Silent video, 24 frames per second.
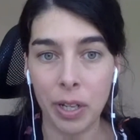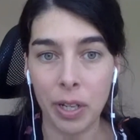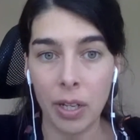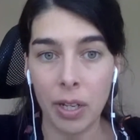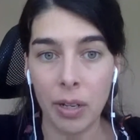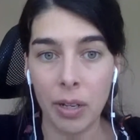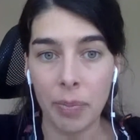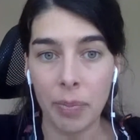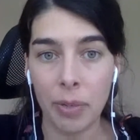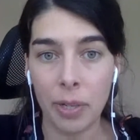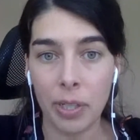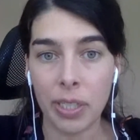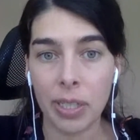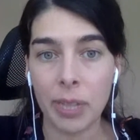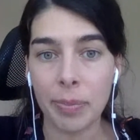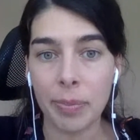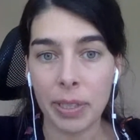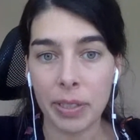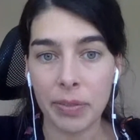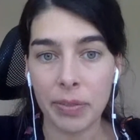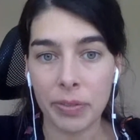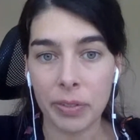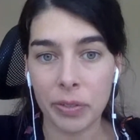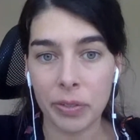
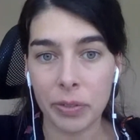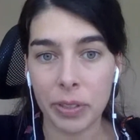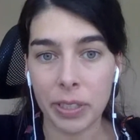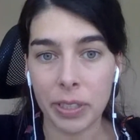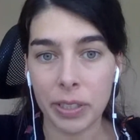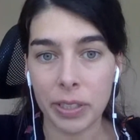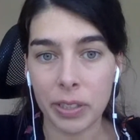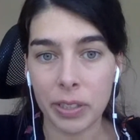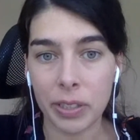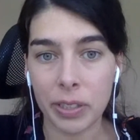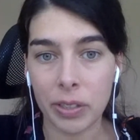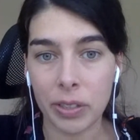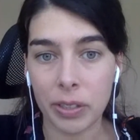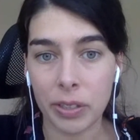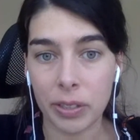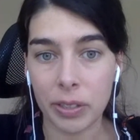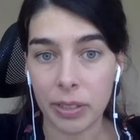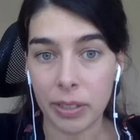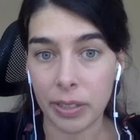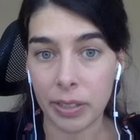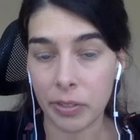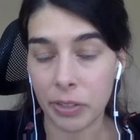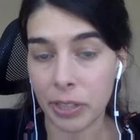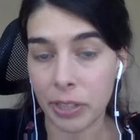possibly for
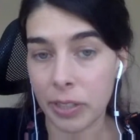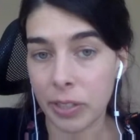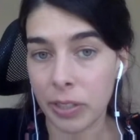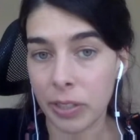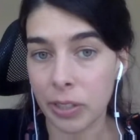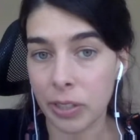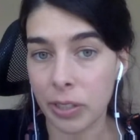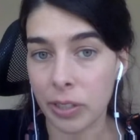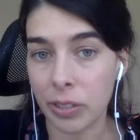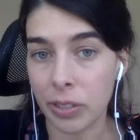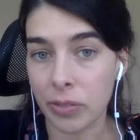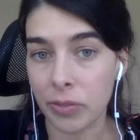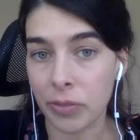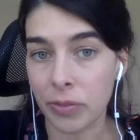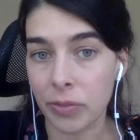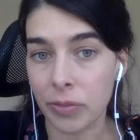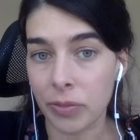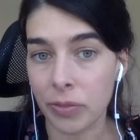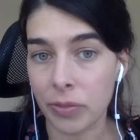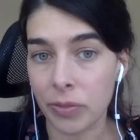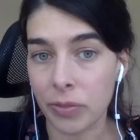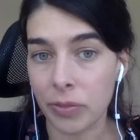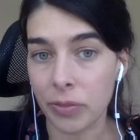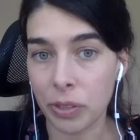riskier
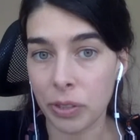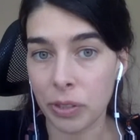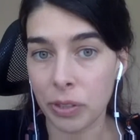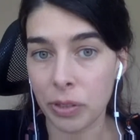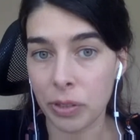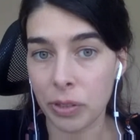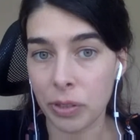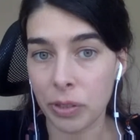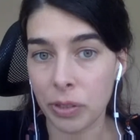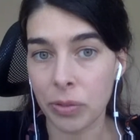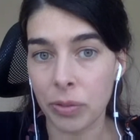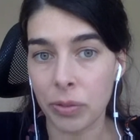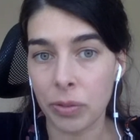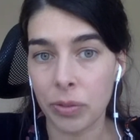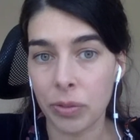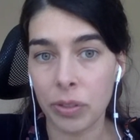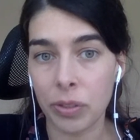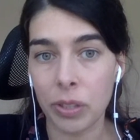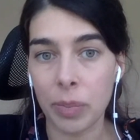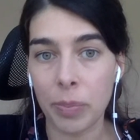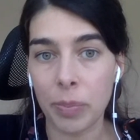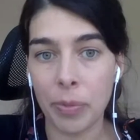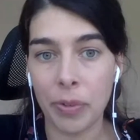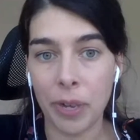routes to
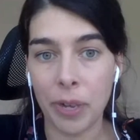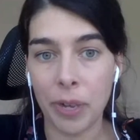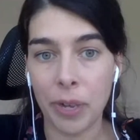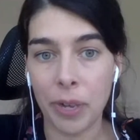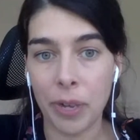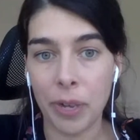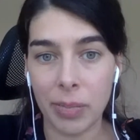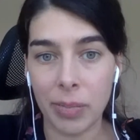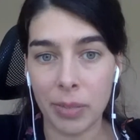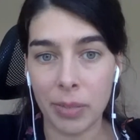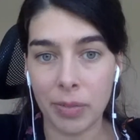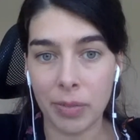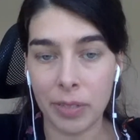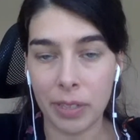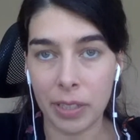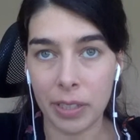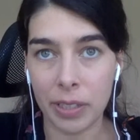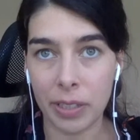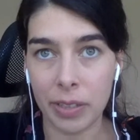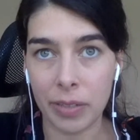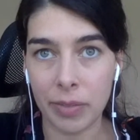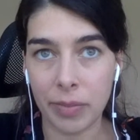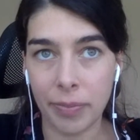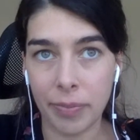ship around some of
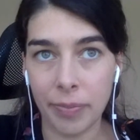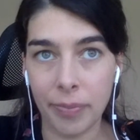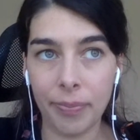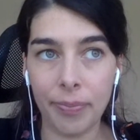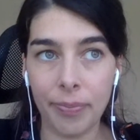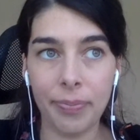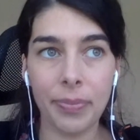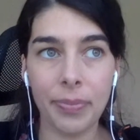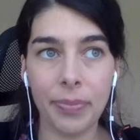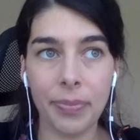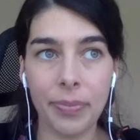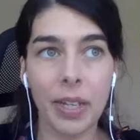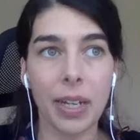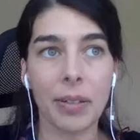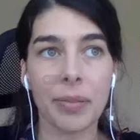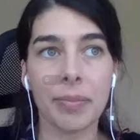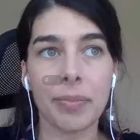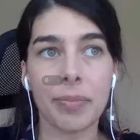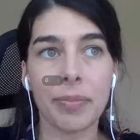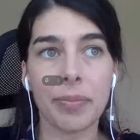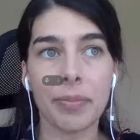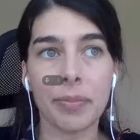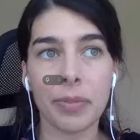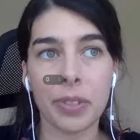the
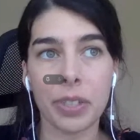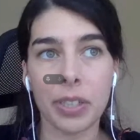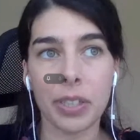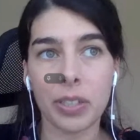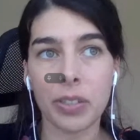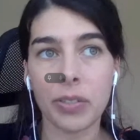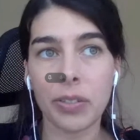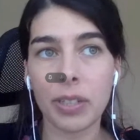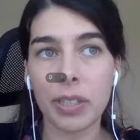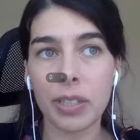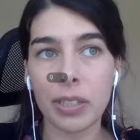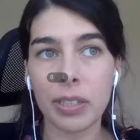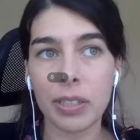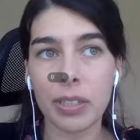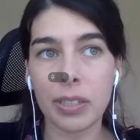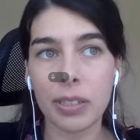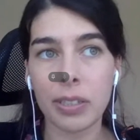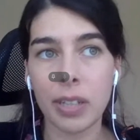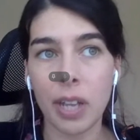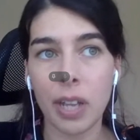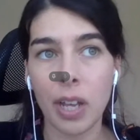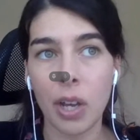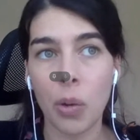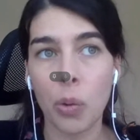restrictions,
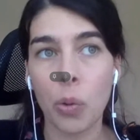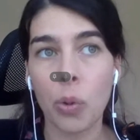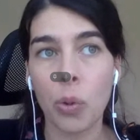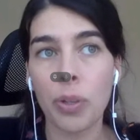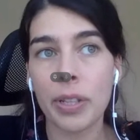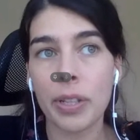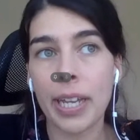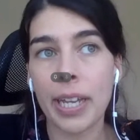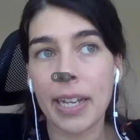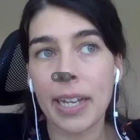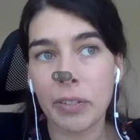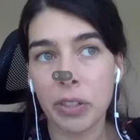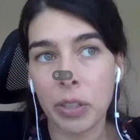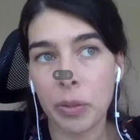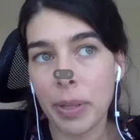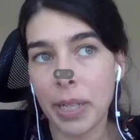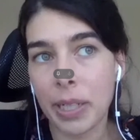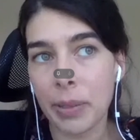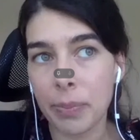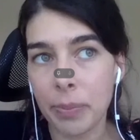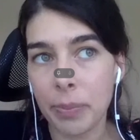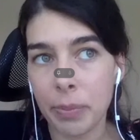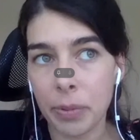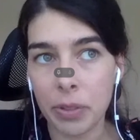or they have to pay
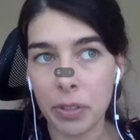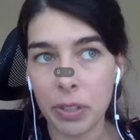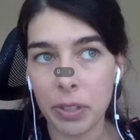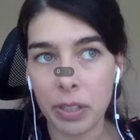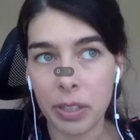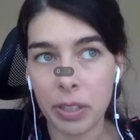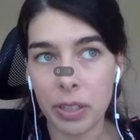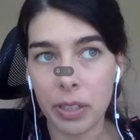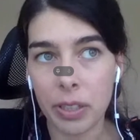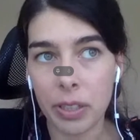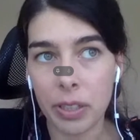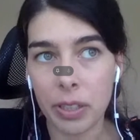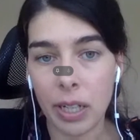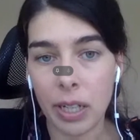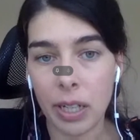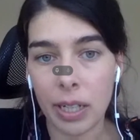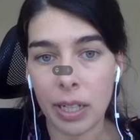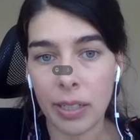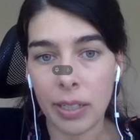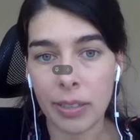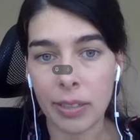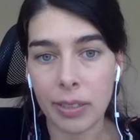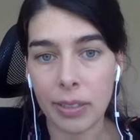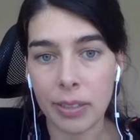border
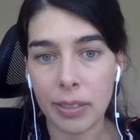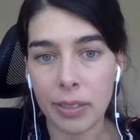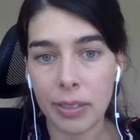guards